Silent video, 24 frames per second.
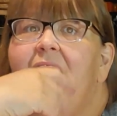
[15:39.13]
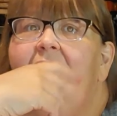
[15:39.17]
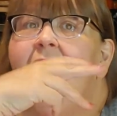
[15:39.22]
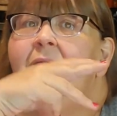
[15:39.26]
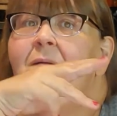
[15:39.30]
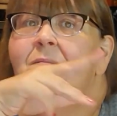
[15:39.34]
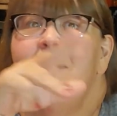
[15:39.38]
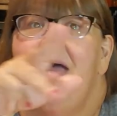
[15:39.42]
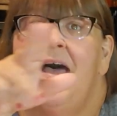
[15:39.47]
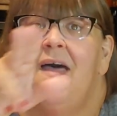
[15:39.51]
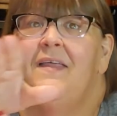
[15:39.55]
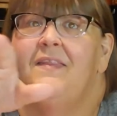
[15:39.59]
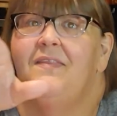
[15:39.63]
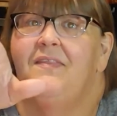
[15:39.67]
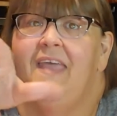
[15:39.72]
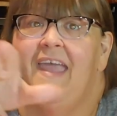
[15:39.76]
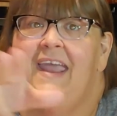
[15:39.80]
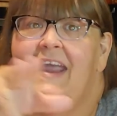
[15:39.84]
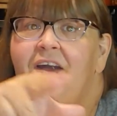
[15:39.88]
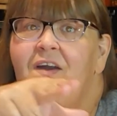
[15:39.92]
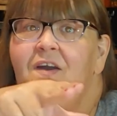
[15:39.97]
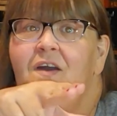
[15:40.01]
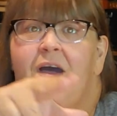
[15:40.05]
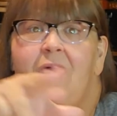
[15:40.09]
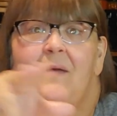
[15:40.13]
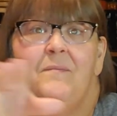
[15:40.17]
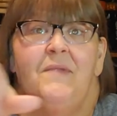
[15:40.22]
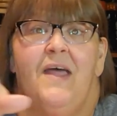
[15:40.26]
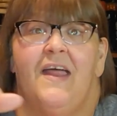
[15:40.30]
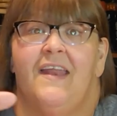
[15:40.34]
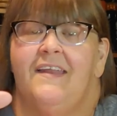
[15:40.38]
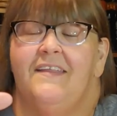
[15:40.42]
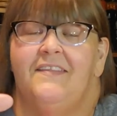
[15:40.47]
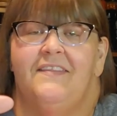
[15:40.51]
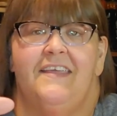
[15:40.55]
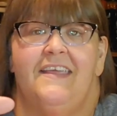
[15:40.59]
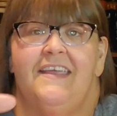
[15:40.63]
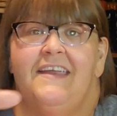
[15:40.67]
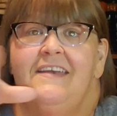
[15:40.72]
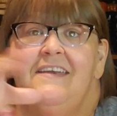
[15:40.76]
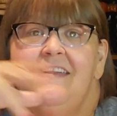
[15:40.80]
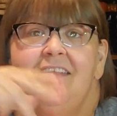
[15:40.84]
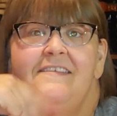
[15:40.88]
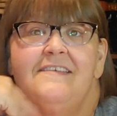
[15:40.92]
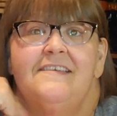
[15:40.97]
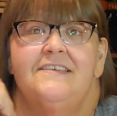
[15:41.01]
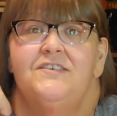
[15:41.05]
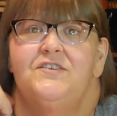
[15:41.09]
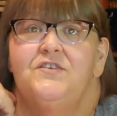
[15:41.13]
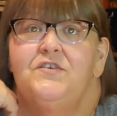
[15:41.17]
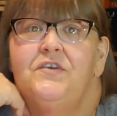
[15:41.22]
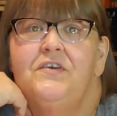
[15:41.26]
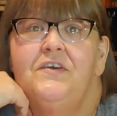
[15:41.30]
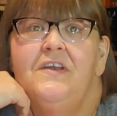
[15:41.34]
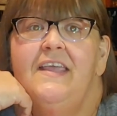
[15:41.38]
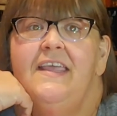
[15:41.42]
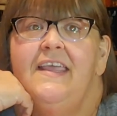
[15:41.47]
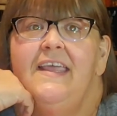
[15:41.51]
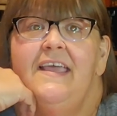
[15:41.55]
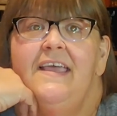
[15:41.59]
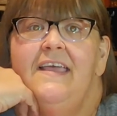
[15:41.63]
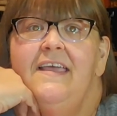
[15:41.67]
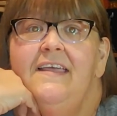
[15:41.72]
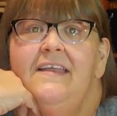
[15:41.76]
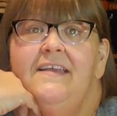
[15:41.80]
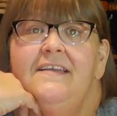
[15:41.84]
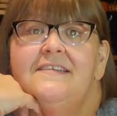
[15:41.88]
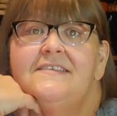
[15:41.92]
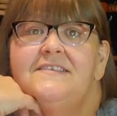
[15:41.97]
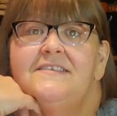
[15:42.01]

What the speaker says: I'm not there. I'm not at the end of this journey yet.